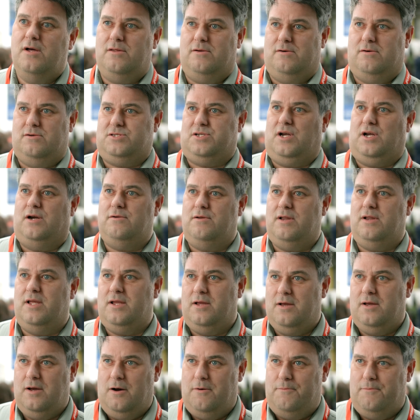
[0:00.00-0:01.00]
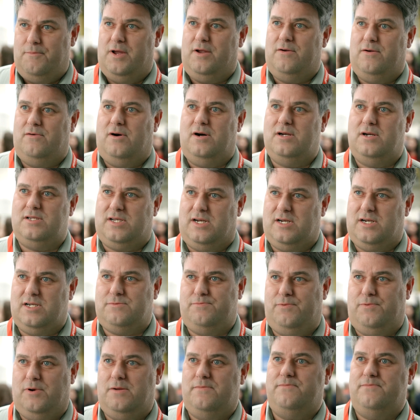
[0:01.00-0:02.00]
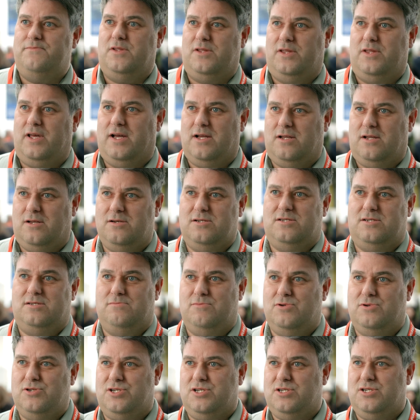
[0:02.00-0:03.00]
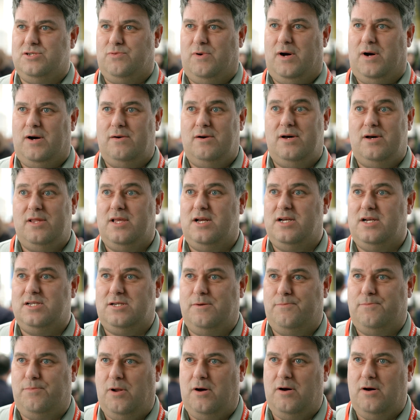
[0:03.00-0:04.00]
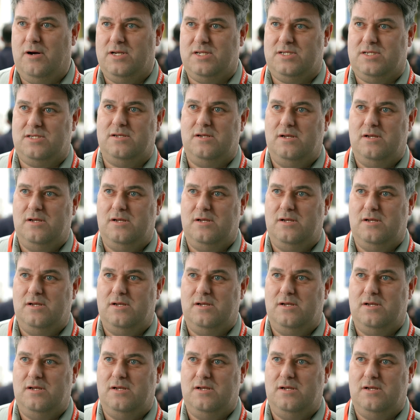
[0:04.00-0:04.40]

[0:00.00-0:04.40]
not only Pete Ryzak's, but their customers as well and their suppliers.